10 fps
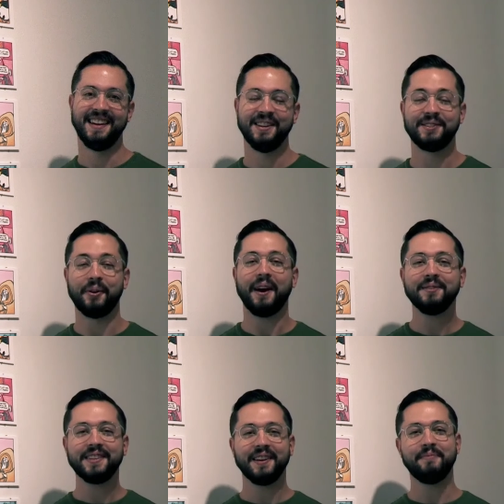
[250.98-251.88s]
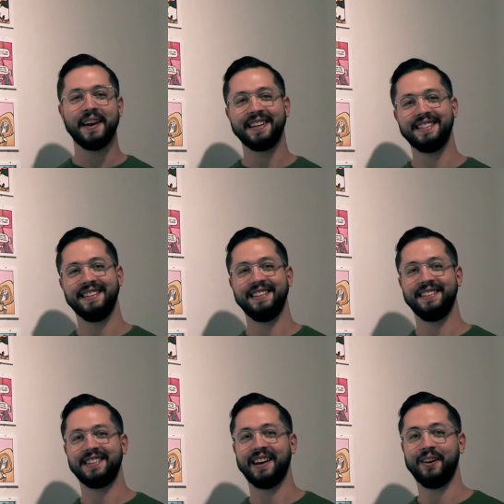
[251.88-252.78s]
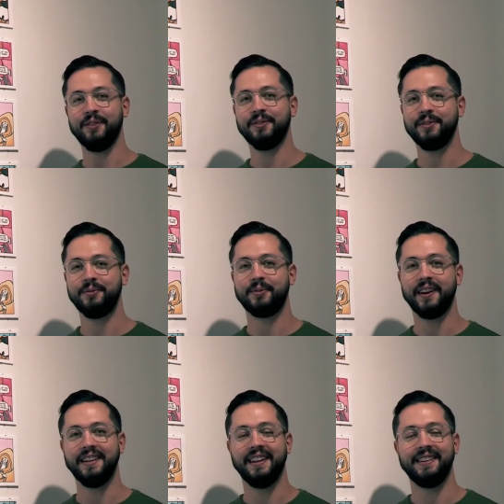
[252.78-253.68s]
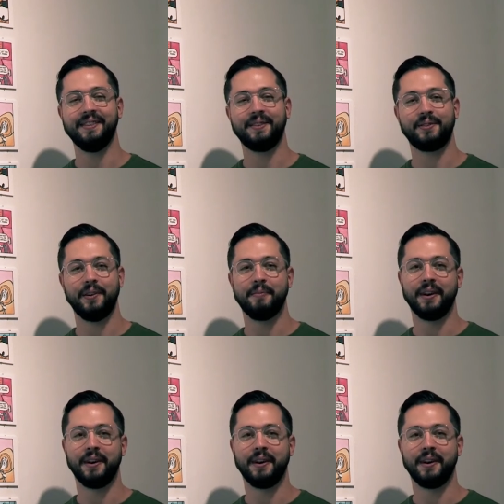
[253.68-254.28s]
So outside of magazines, I also write and illustrate my